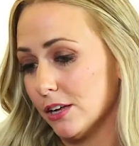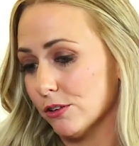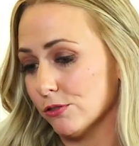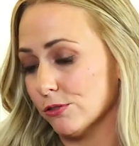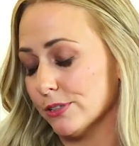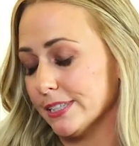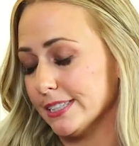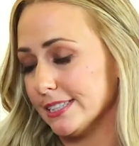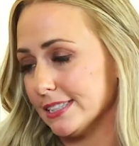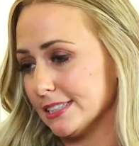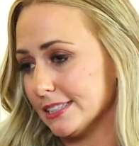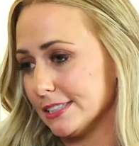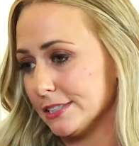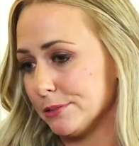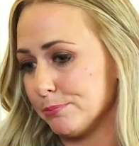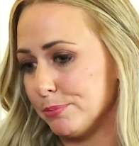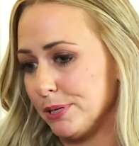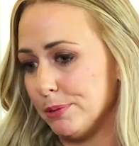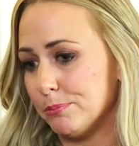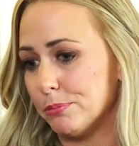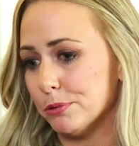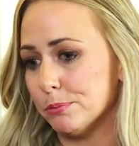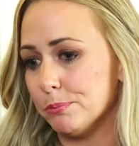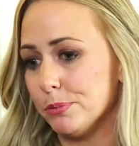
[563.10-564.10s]
reasons
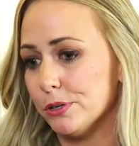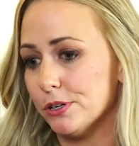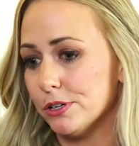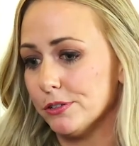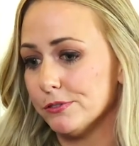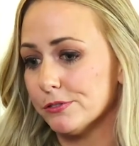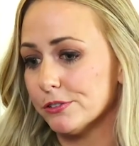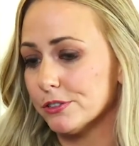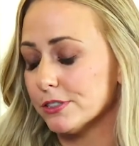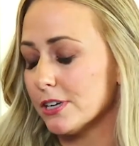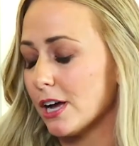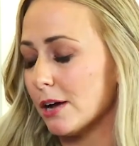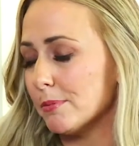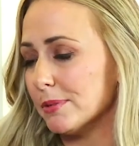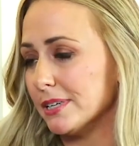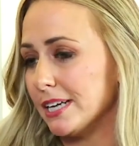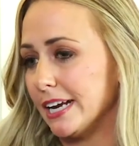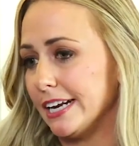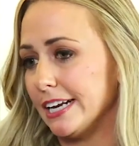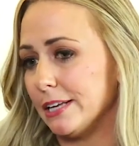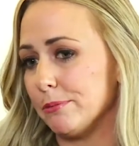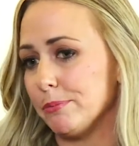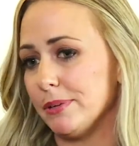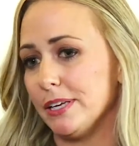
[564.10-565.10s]
people put for
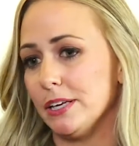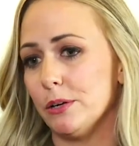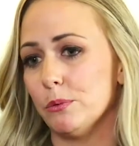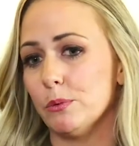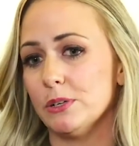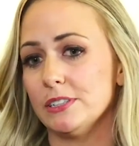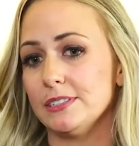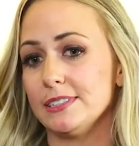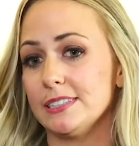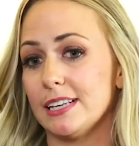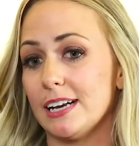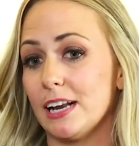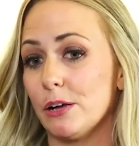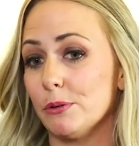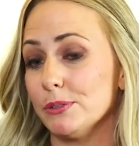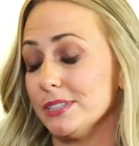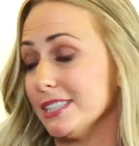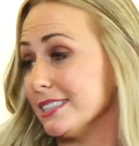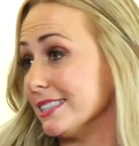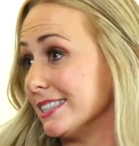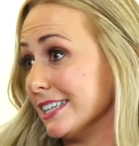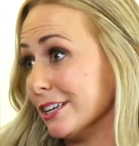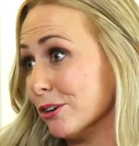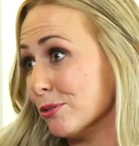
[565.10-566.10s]
nominating me was that I
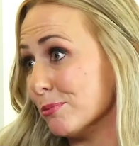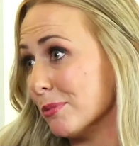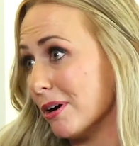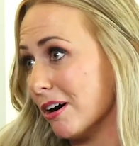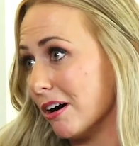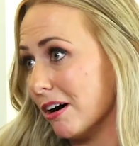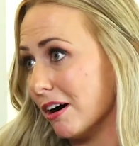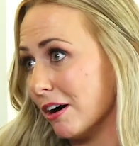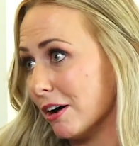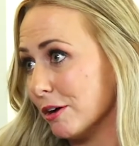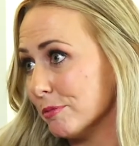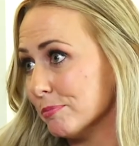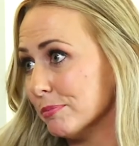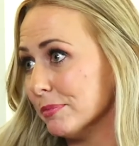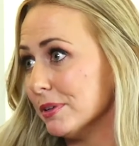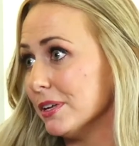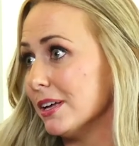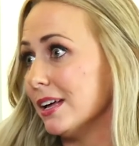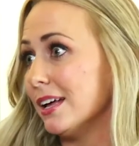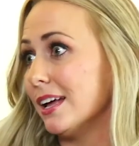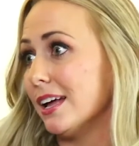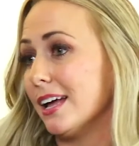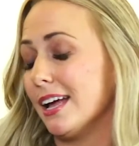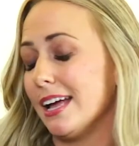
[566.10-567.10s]
was a single mom,
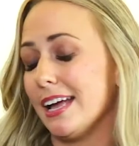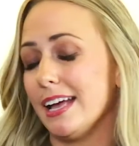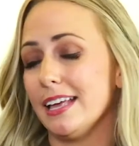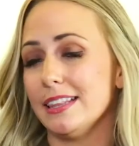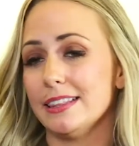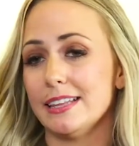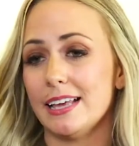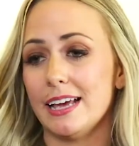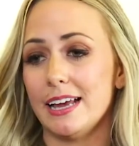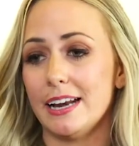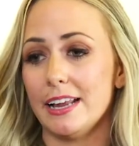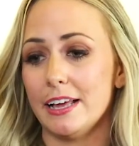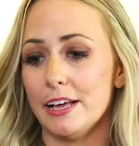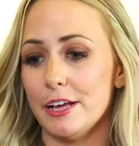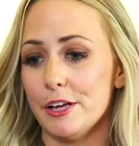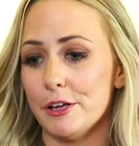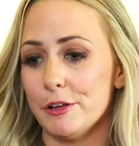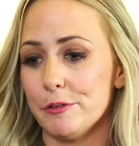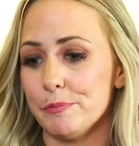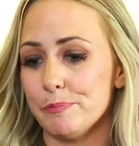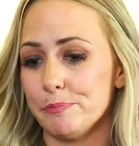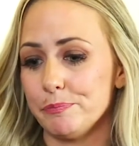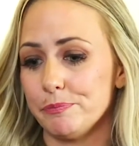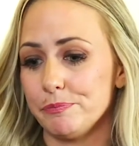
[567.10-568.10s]
and
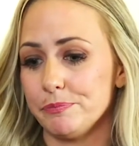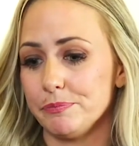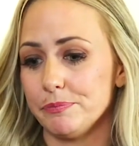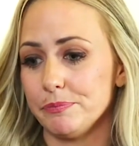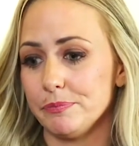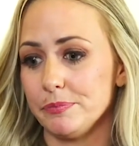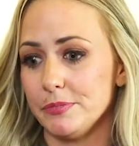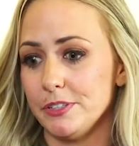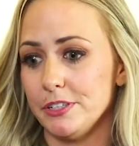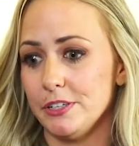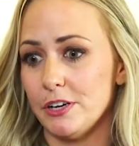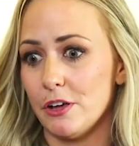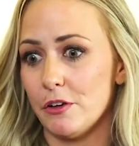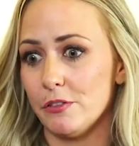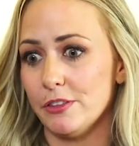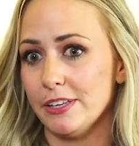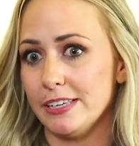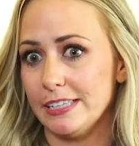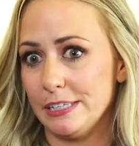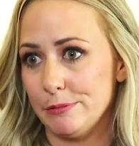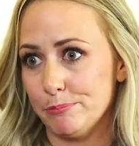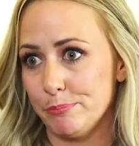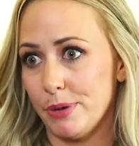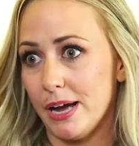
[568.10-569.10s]
that you know,
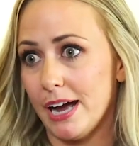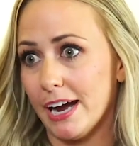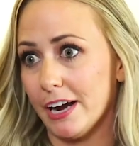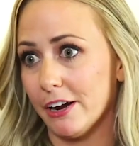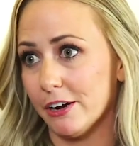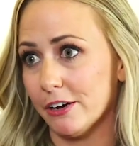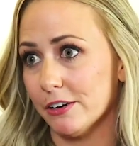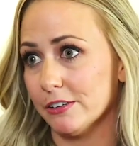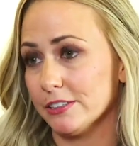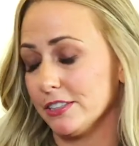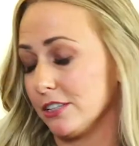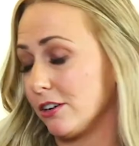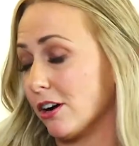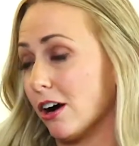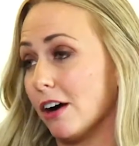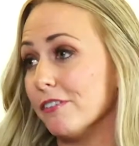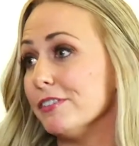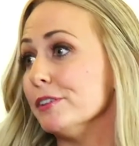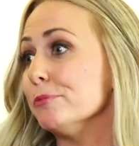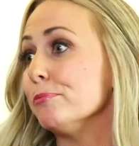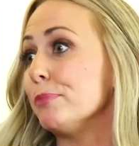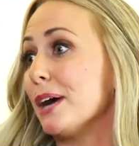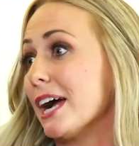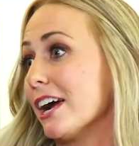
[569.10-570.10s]
the
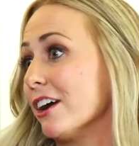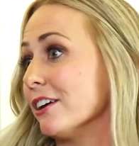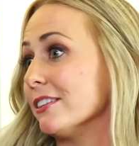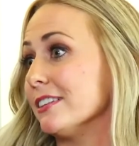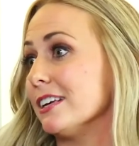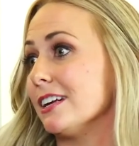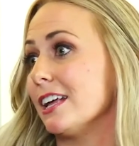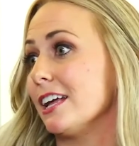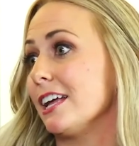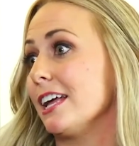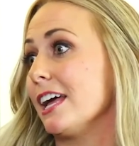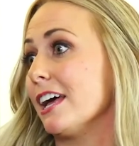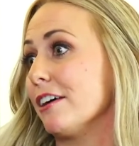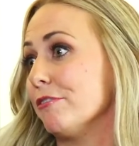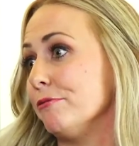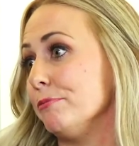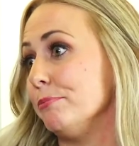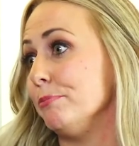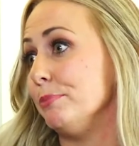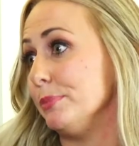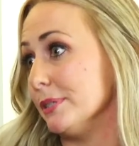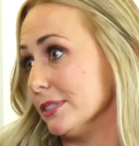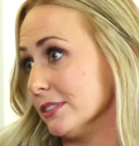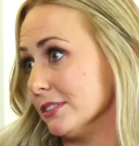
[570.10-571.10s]
golf empire that I
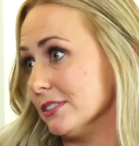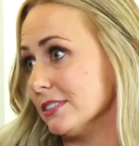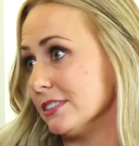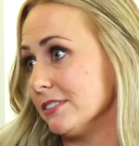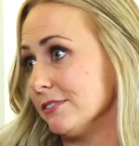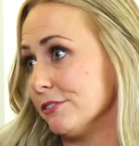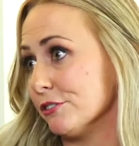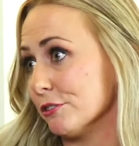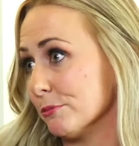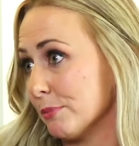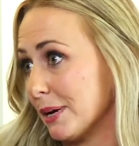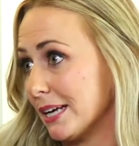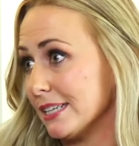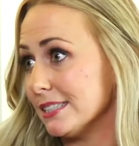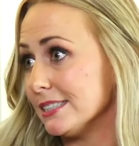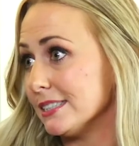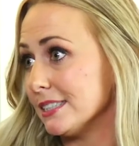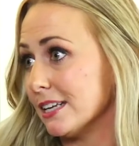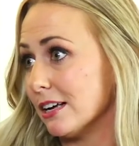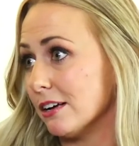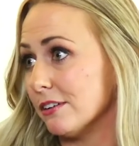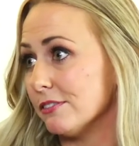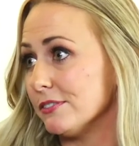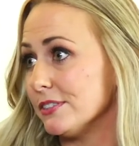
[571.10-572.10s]
have built for
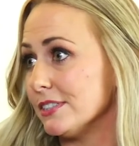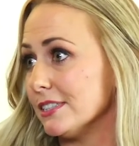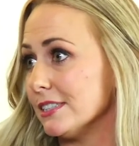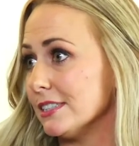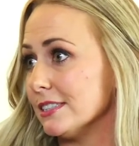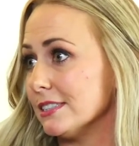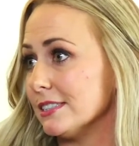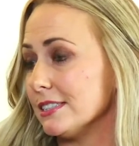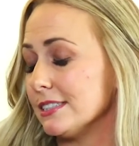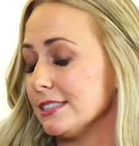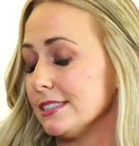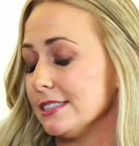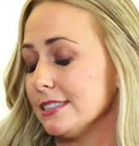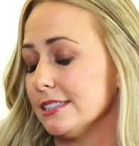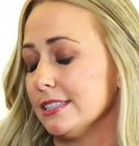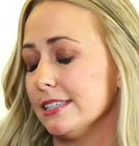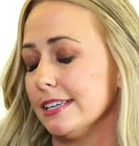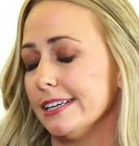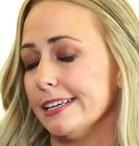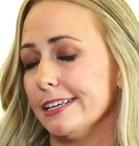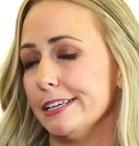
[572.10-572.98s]
myself since